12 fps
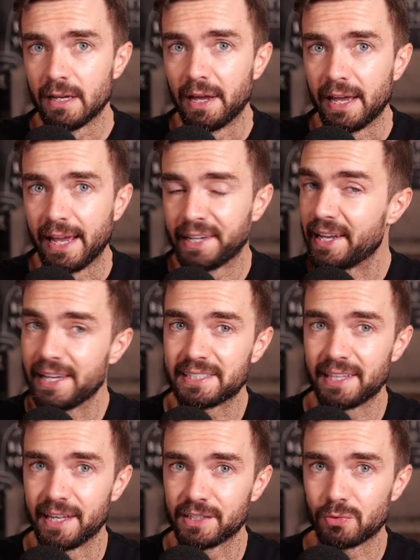in case
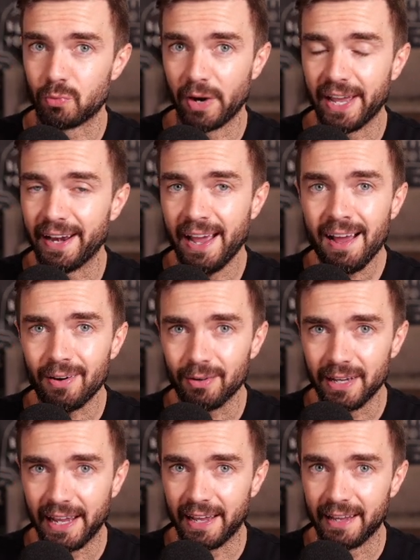things ran out.
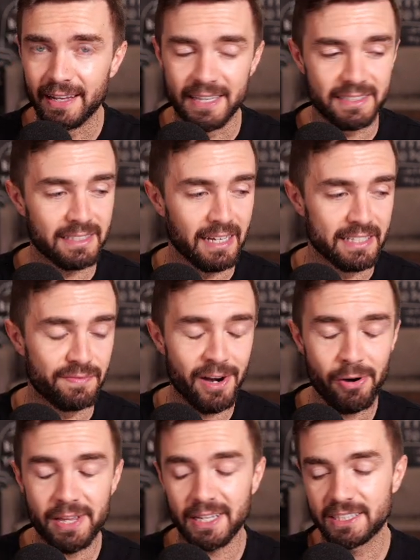And it's
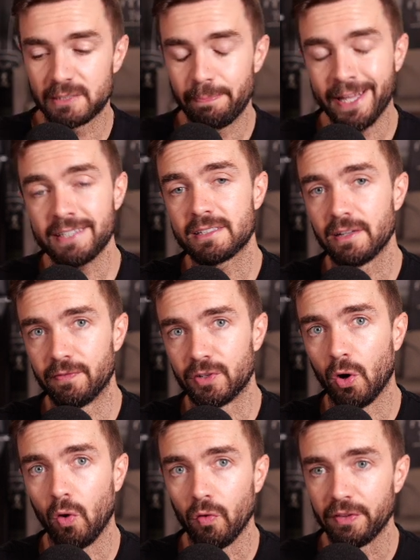very expensive to
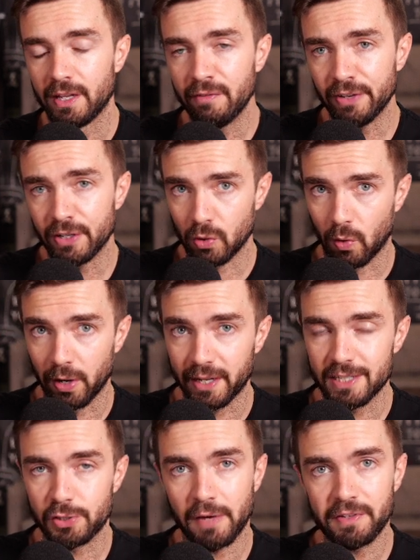hold inventory
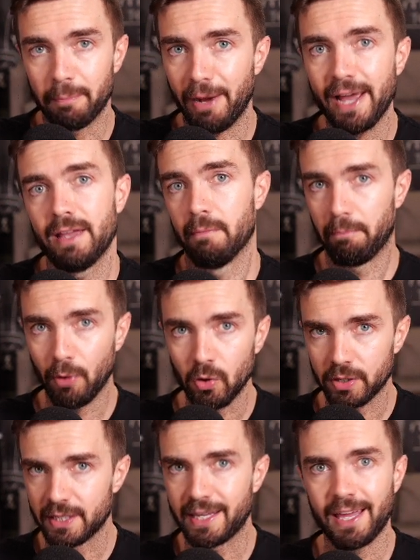because you have to buy it in
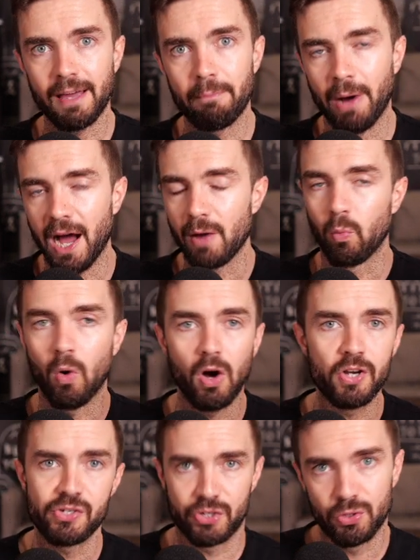bulk. You can't buy
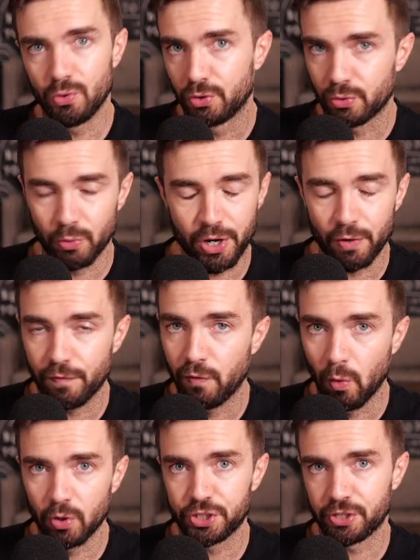1, 2, 3, or
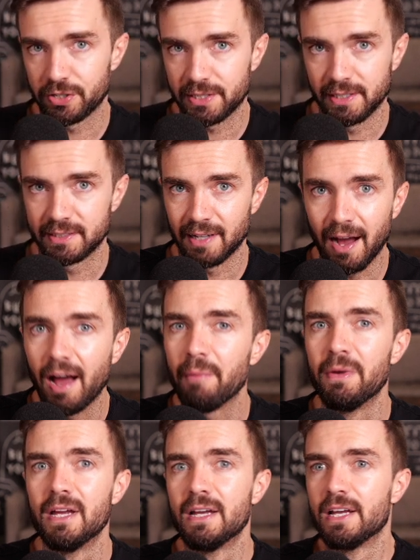4 shirts at a time.
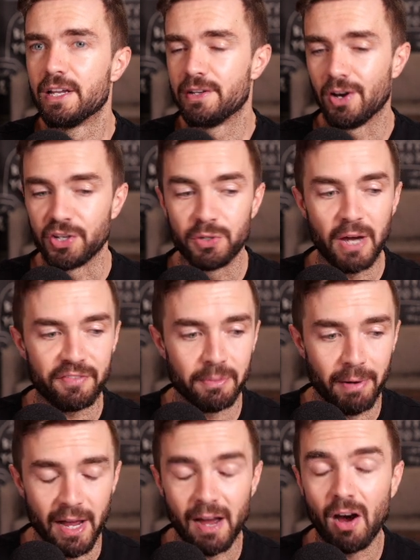No, you have to
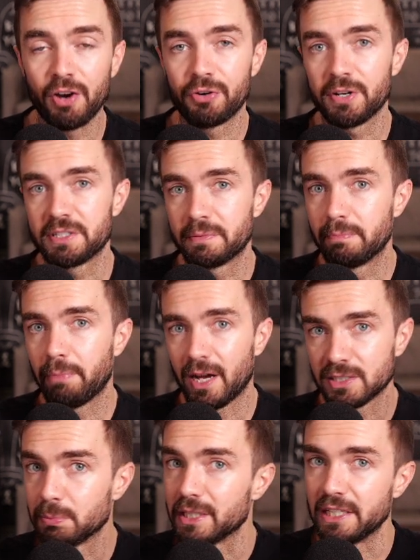buy hundreds,
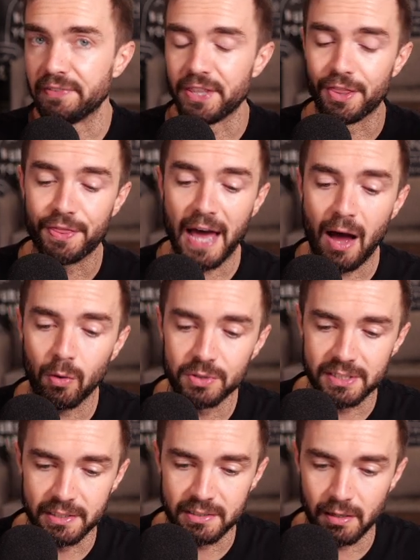possibly even
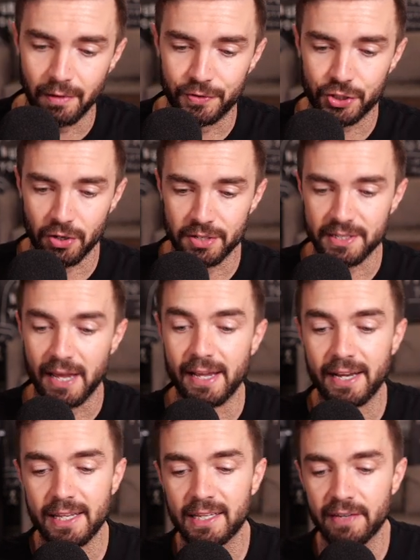thousands of shirts at
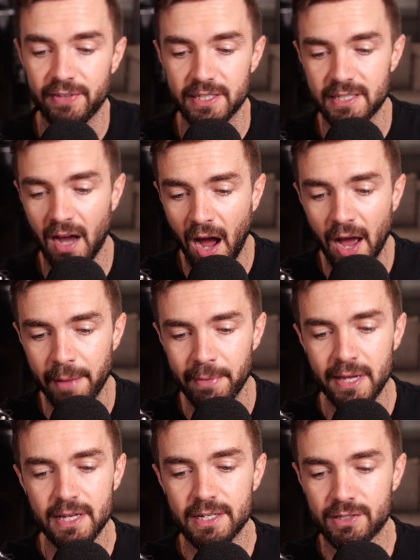any given time
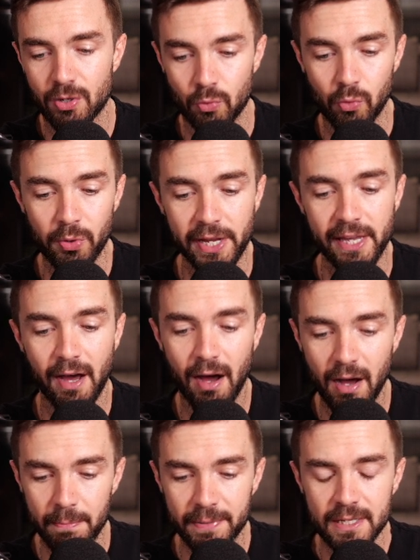to
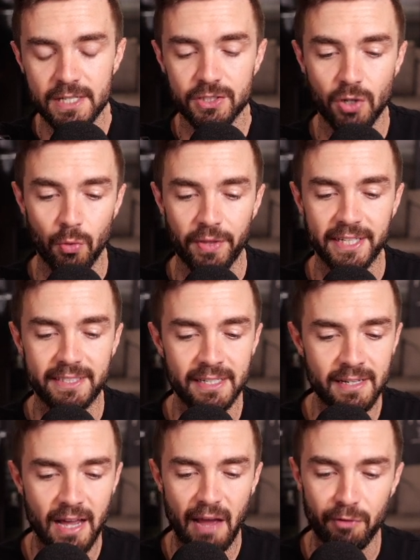re-up. So they
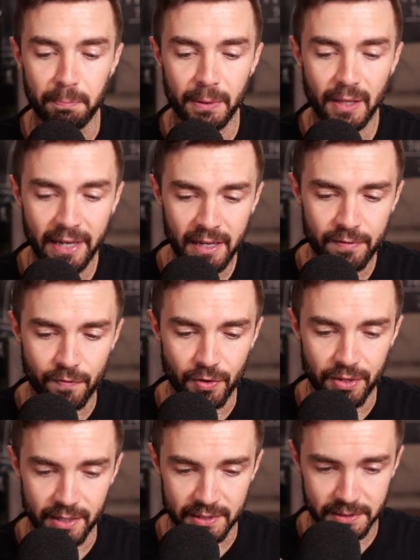didn't have a plan for
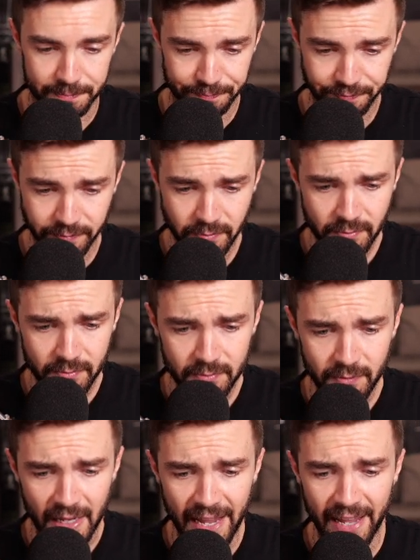this.
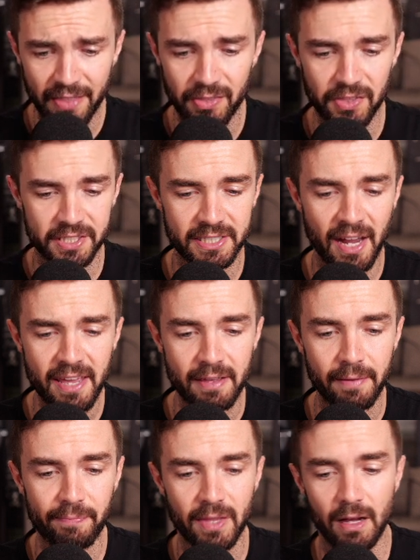And the site
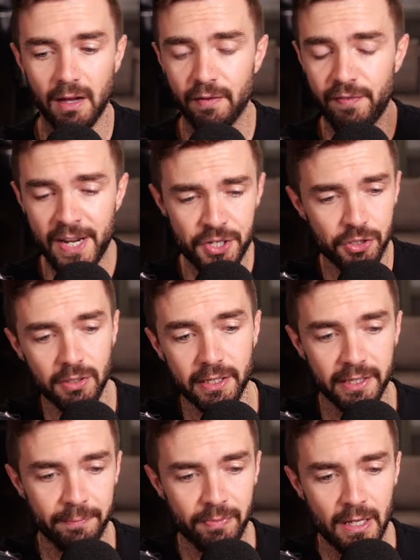eventually,